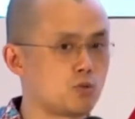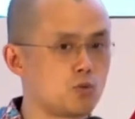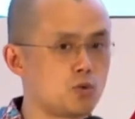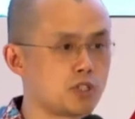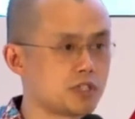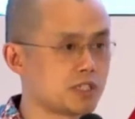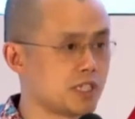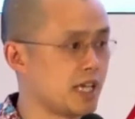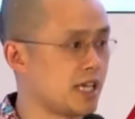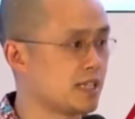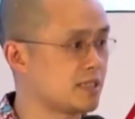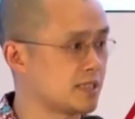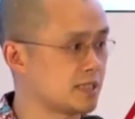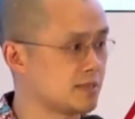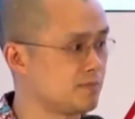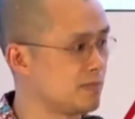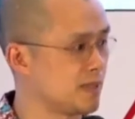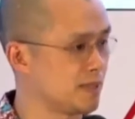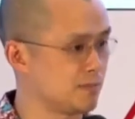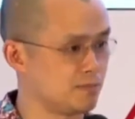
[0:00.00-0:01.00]
worst case
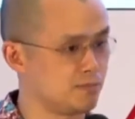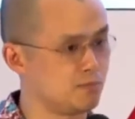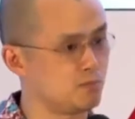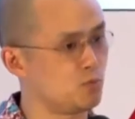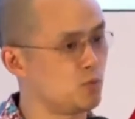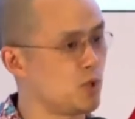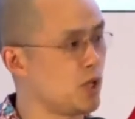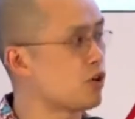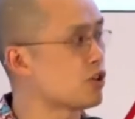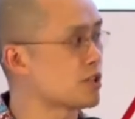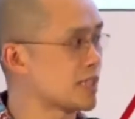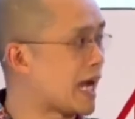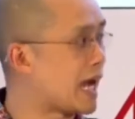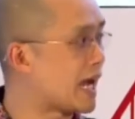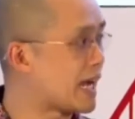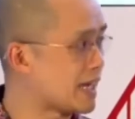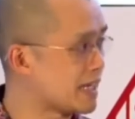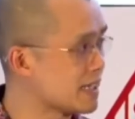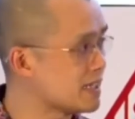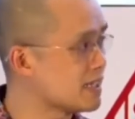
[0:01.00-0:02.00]
is, we all
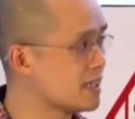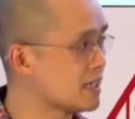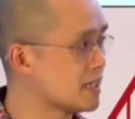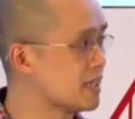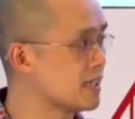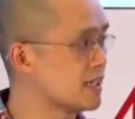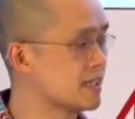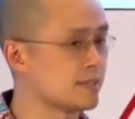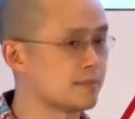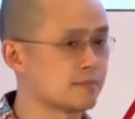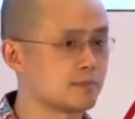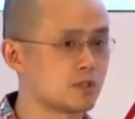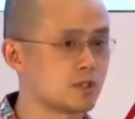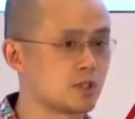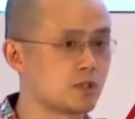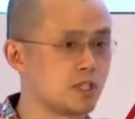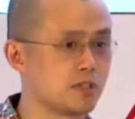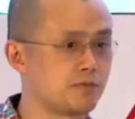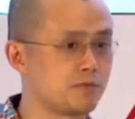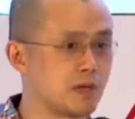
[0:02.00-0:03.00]
die.
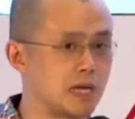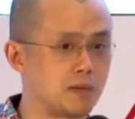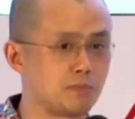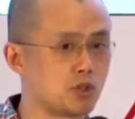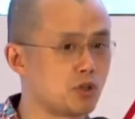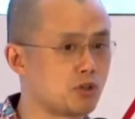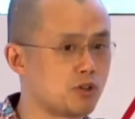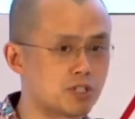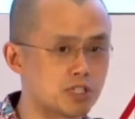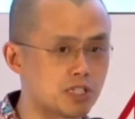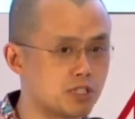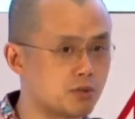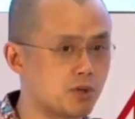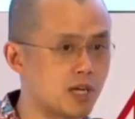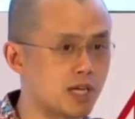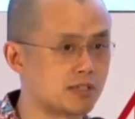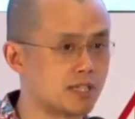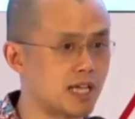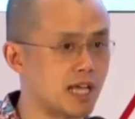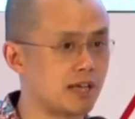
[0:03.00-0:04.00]
So if I'm no longer
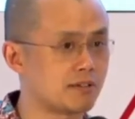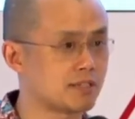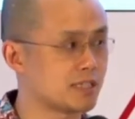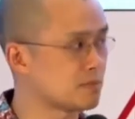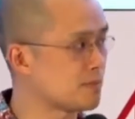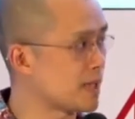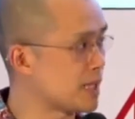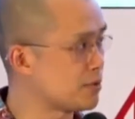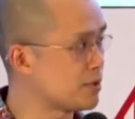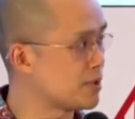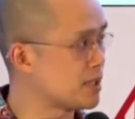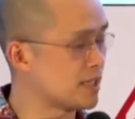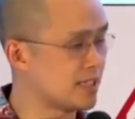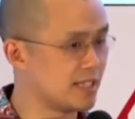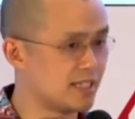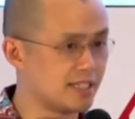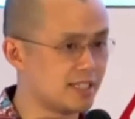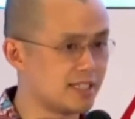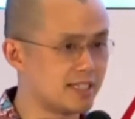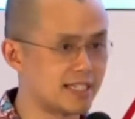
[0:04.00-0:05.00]
around, how does my
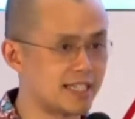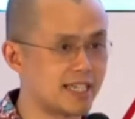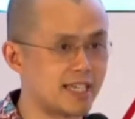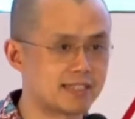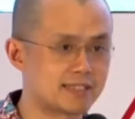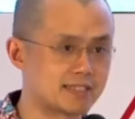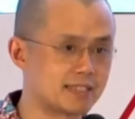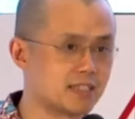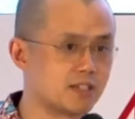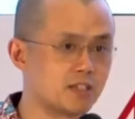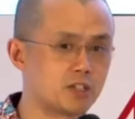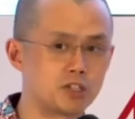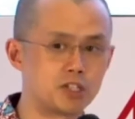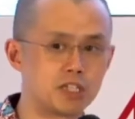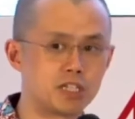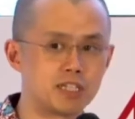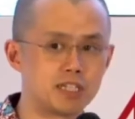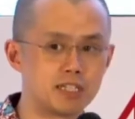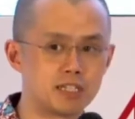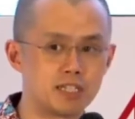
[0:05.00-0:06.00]
kids
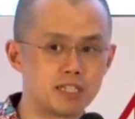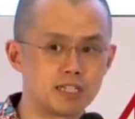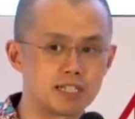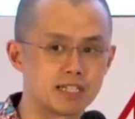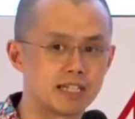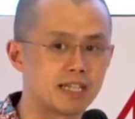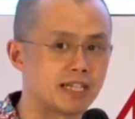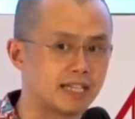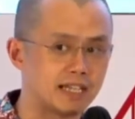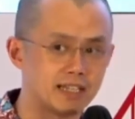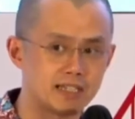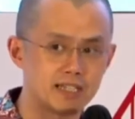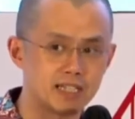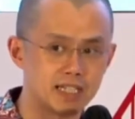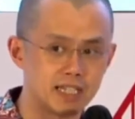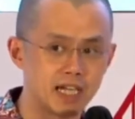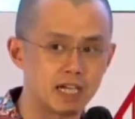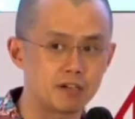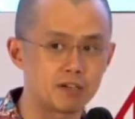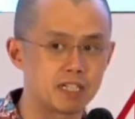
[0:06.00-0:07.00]

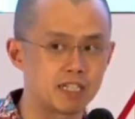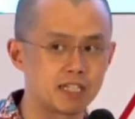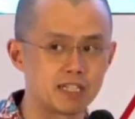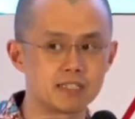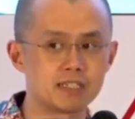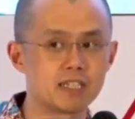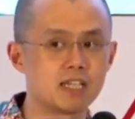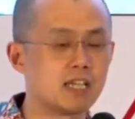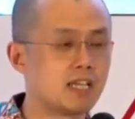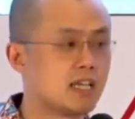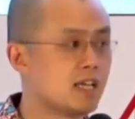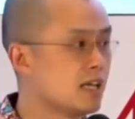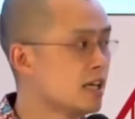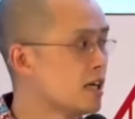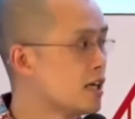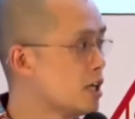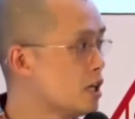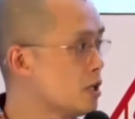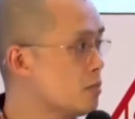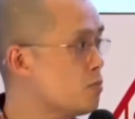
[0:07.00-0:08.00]
inherit it?
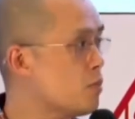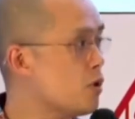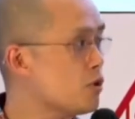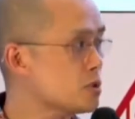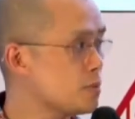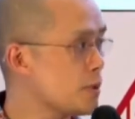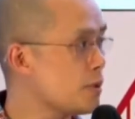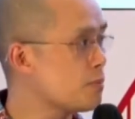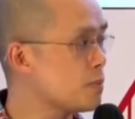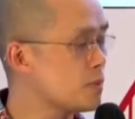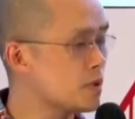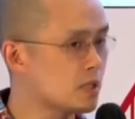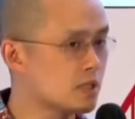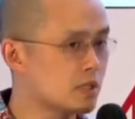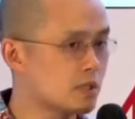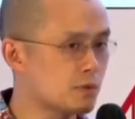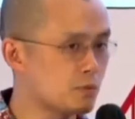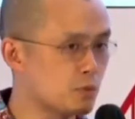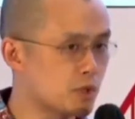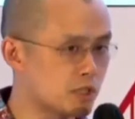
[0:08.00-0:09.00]
Most people,
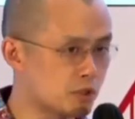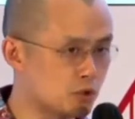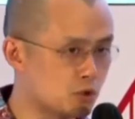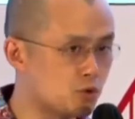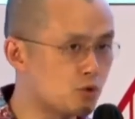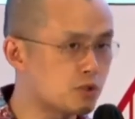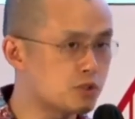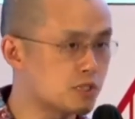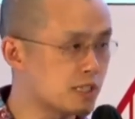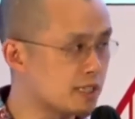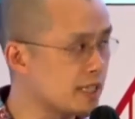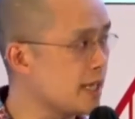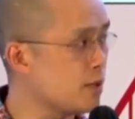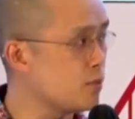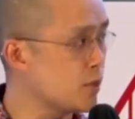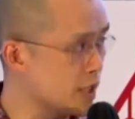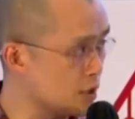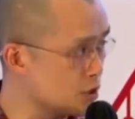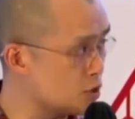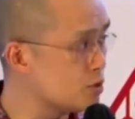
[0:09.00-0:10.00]
with the tools today,
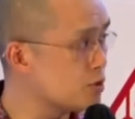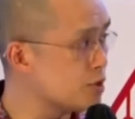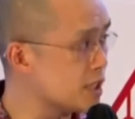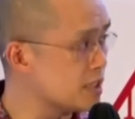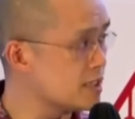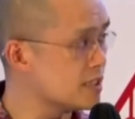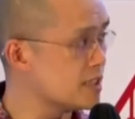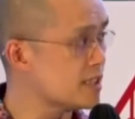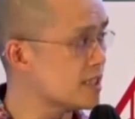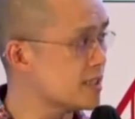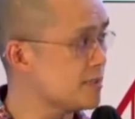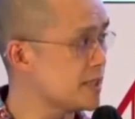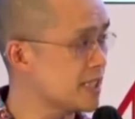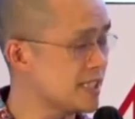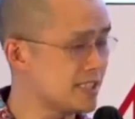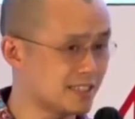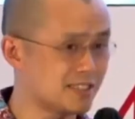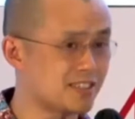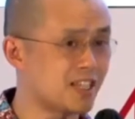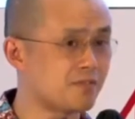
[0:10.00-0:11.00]
we can do it, but
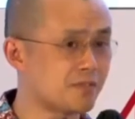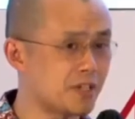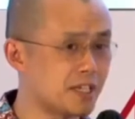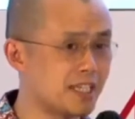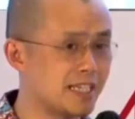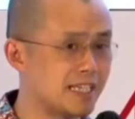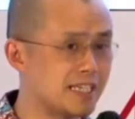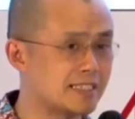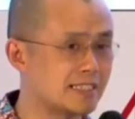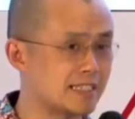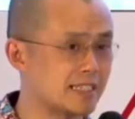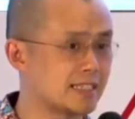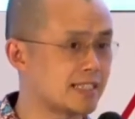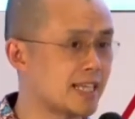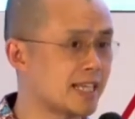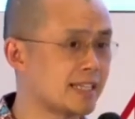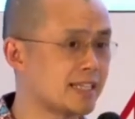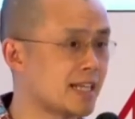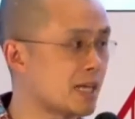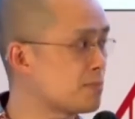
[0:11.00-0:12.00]
it's just not very easy.
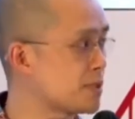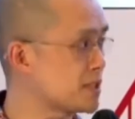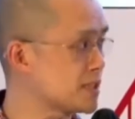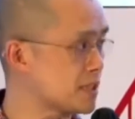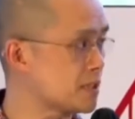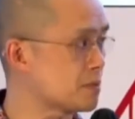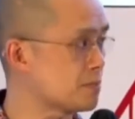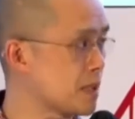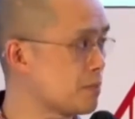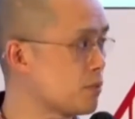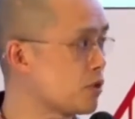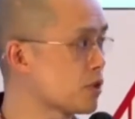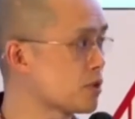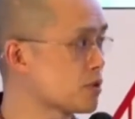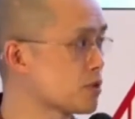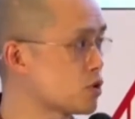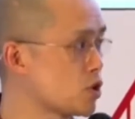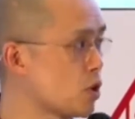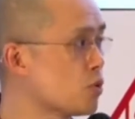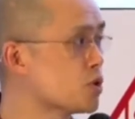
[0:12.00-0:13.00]
99% of people
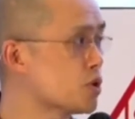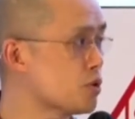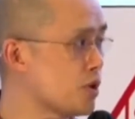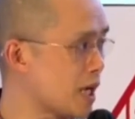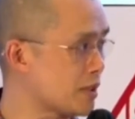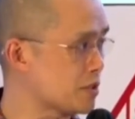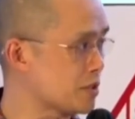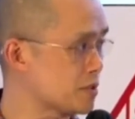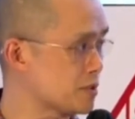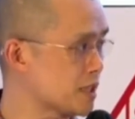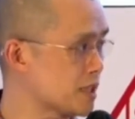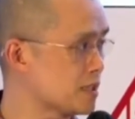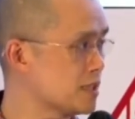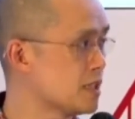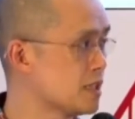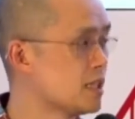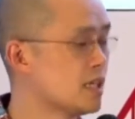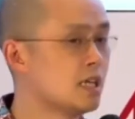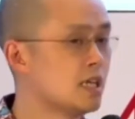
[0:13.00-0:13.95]
don't know how to do it.